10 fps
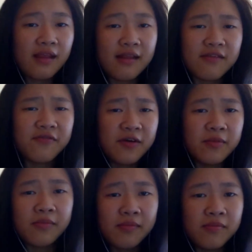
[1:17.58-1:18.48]
like
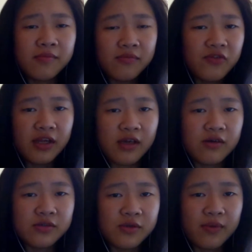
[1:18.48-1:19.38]
film
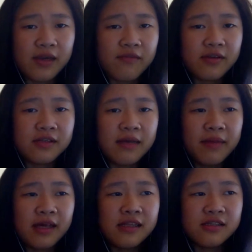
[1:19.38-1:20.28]
videos or whatever, and
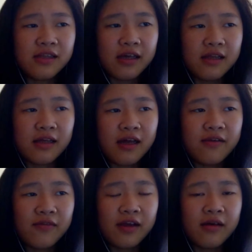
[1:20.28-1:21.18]
make it into like a kind
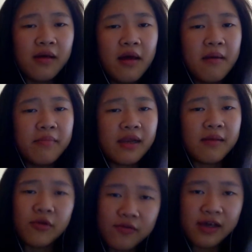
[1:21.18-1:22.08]
of like a mini
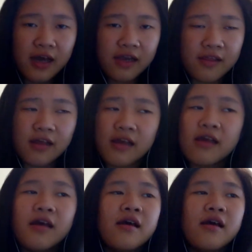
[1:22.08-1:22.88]
movie kind of thing.